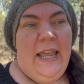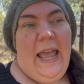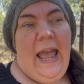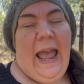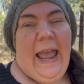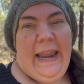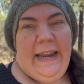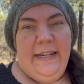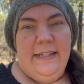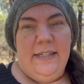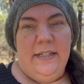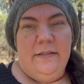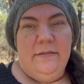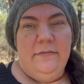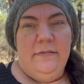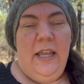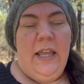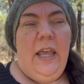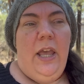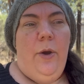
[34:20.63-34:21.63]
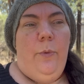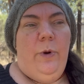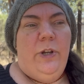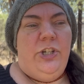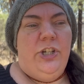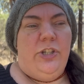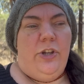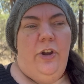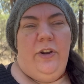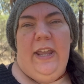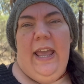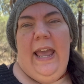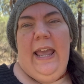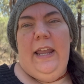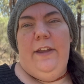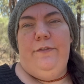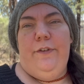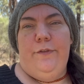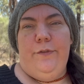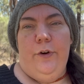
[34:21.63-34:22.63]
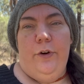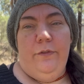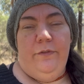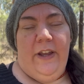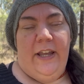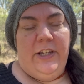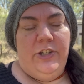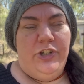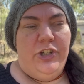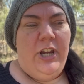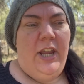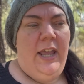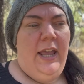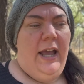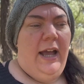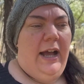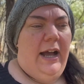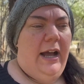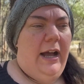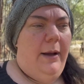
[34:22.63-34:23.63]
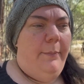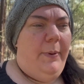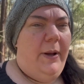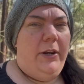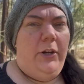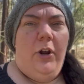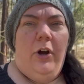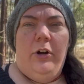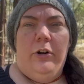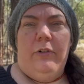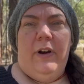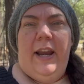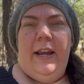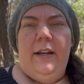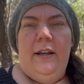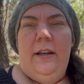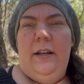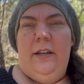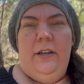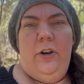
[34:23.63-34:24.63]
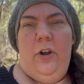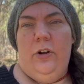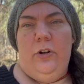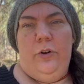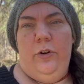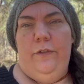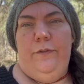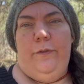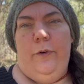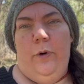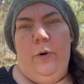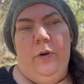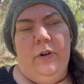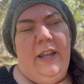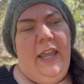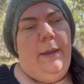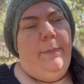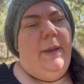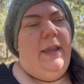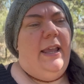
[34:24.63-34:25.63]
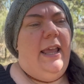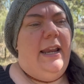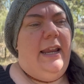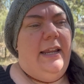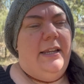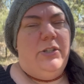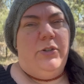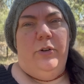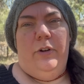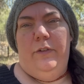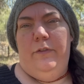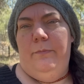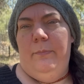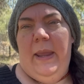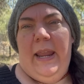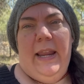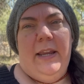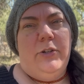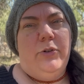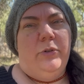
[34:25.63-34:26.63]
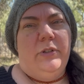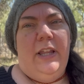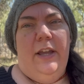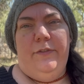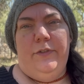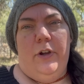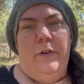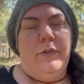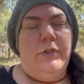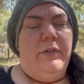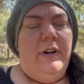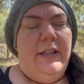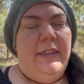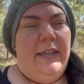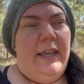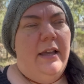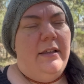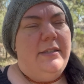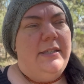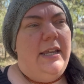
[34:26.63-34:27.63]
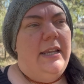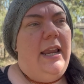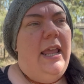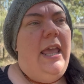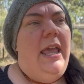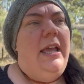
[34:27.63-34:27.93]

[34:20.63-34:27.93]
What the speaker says: 8. which is okay for fruit and veg, but not good for keeping any sort of meat or leftovers or anything else in.